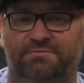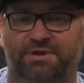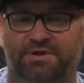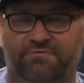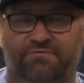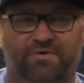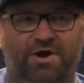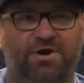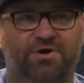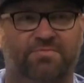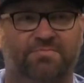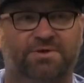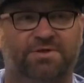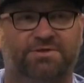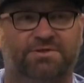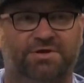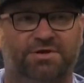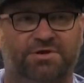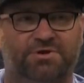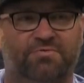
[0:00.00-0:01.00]

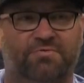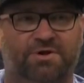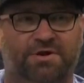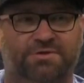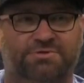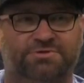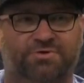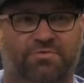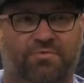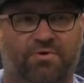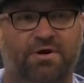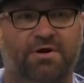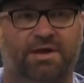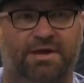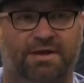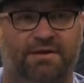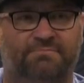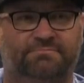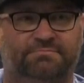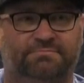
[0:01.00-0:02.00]
environment that you want it to work
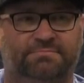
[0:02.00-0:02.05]
in.